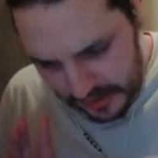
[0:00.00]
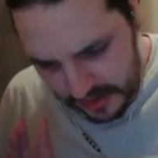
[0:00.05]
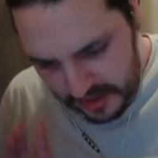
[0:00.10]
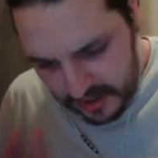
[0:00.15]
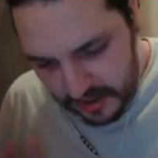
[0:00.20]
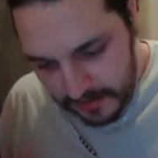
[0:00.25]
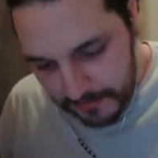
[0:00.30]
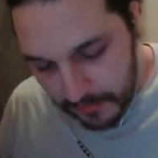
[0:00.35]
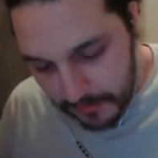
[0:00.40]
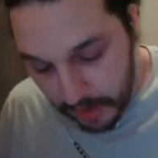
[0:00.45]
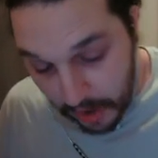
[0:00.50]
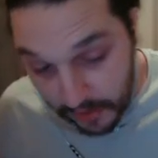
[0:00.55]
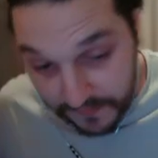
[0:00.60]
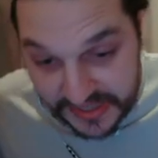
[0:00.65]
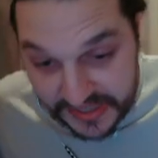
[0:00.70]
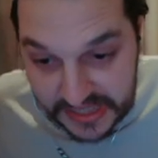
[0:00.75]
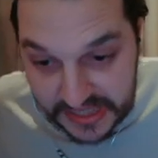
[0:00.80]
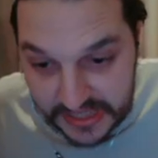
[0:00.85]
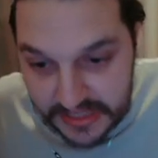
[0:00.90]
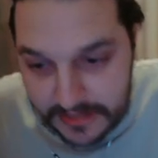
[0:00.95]

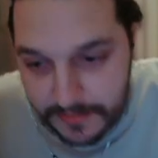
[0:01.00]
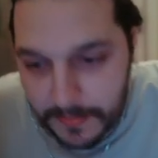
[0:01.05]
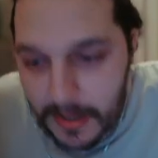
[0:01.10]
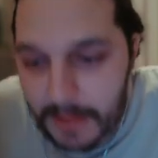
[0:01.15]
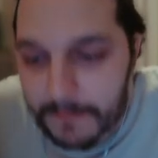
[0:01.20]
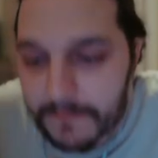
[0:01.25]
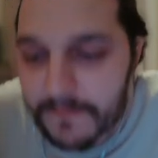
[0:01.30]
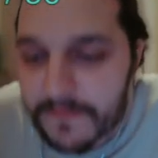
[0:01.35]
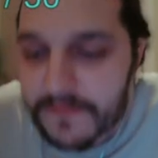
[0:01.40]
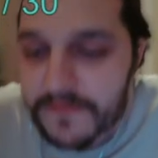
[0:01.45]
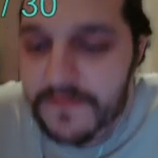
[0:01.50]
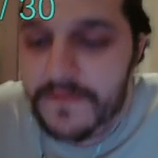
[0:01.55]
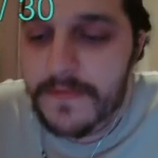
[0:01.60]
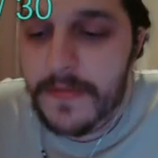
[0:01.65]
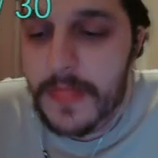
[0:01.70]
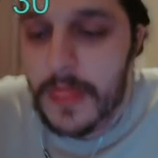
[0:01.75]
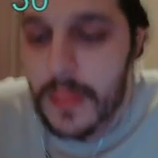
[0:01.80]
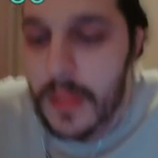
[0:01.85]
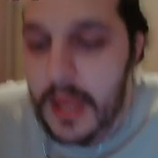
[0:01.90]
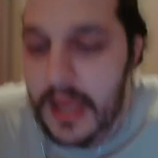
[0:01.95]
Obviously, this month
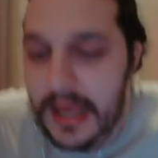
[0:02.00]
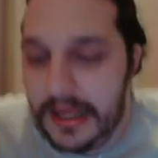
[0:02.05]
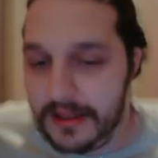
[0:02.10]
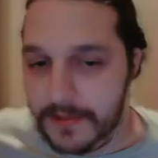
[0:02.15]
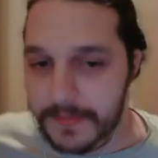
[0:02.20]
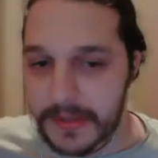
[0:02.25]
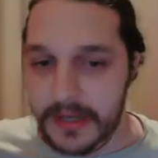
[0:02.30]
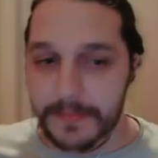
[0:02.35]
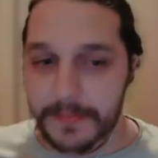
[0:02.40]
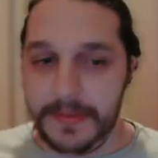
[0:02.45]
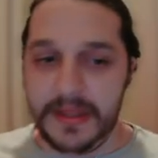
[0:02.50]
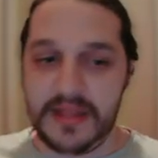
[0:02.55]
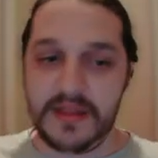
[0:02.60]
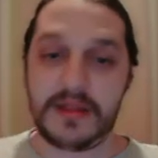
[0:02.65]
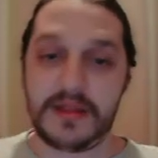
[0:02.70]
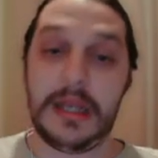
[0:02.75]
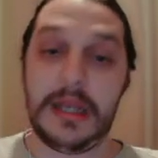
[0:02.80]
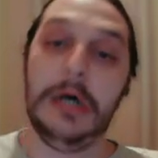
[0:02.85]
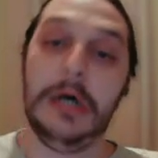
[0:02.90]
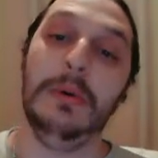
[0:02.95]
has been a
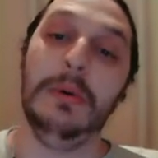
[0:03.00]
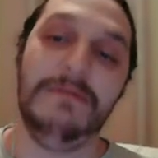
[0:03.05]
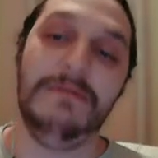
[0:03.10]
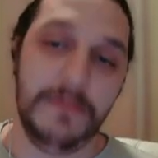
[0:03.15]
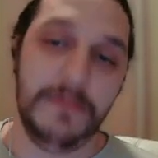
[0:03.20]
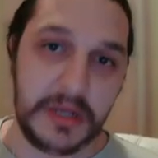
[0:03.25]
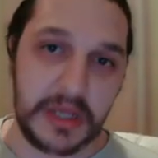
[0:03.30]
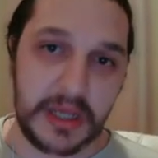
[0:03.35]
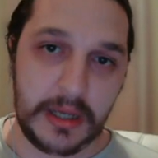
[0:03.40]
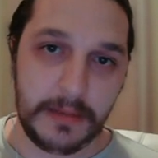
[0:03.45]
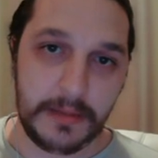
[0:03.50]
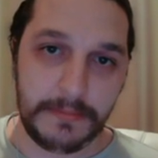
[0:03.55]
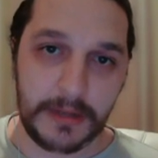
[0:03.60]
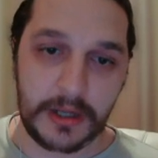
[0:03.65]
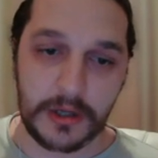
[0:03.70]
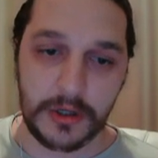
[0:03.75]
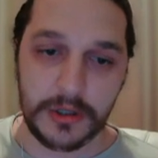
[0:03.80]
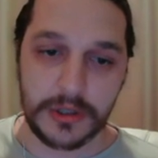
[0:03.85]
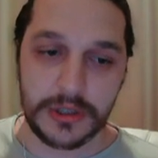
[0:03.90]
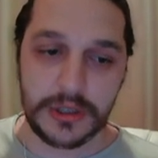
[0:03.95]
bit slower for me
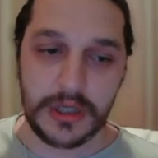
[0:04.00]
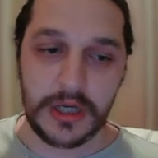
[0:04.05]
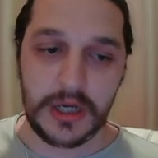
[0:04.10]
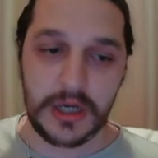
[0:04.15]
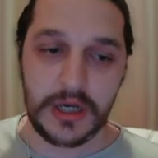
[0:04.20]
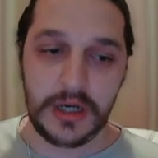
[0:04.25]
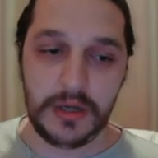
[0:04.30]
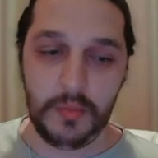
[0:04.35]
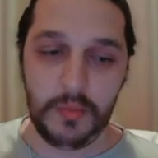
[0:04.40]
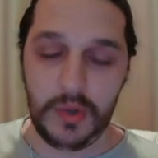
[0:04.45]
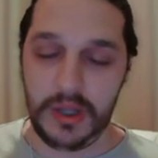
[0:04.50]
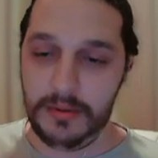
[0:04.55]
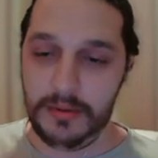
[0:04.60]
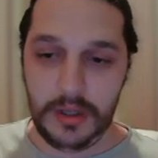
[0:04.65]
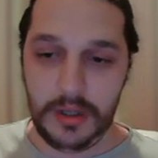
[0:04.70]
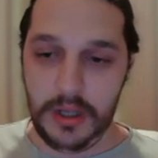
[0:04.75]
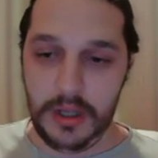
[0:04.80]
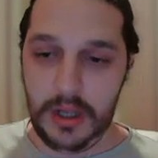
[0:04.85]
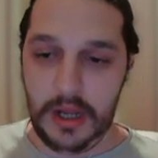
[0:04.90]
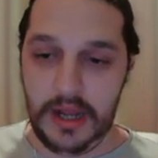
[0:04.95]
because,
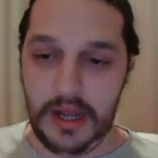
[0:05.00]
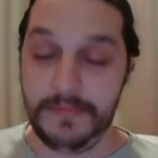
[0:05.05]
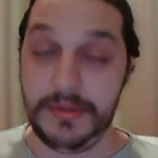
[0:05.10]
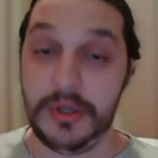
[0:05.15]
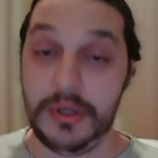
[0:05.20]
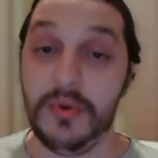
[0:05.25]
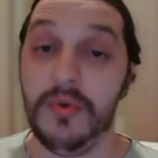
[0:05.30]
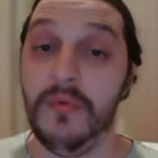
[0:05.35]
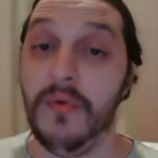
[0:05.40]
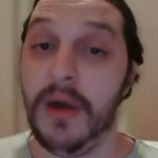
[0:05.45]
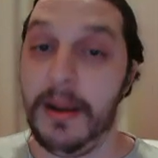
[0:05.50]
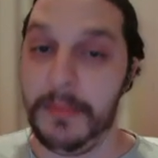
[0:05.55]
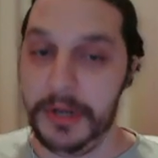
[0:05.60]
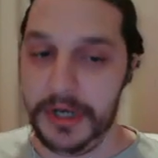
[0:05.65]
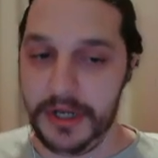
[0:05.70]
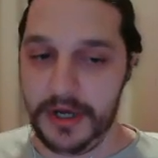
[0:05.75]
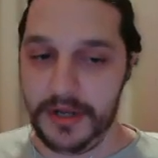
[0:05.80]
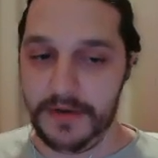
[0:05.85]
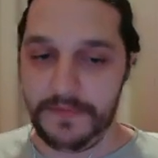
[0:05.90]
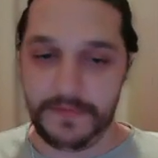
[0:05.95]
well, I've been doing
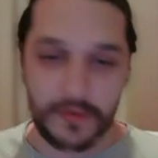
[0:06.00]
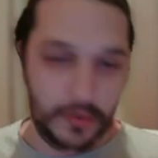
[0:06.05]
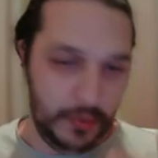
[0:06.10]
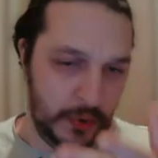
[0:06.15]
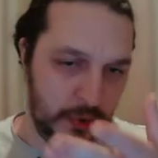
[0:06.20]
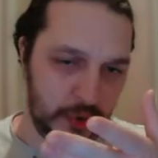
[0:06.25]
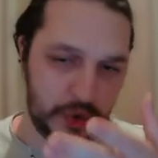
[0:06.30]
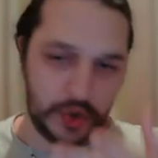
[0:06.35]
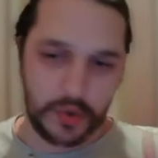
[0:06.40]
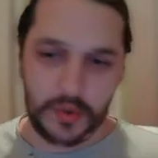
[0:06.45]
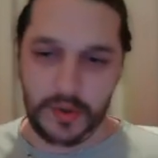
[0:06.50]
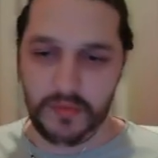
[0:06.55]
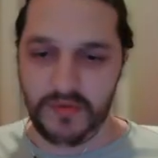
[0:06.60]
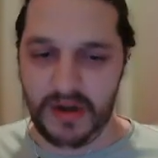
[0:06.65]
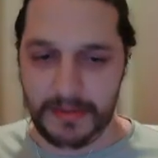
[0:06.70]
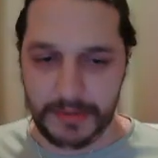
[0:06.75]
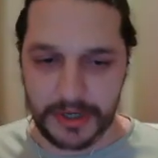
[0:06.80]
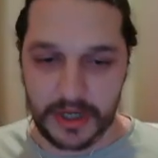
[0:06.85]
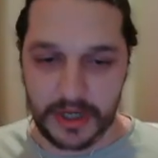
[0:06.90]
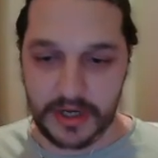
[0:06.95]
Ramadan. If you're not sure what
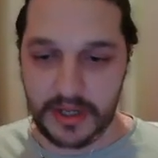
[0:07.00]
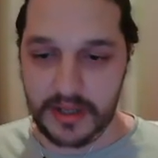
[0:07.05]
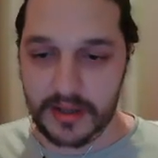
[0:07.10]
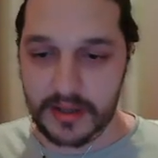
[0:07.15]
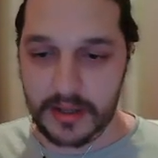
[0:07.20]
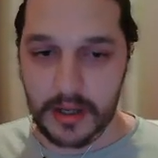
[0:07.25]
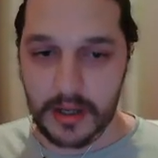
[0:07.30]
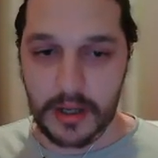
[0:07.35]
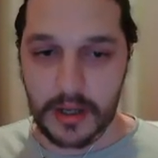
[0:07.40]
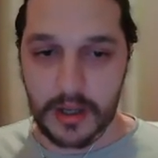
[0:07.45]
Ramadan is,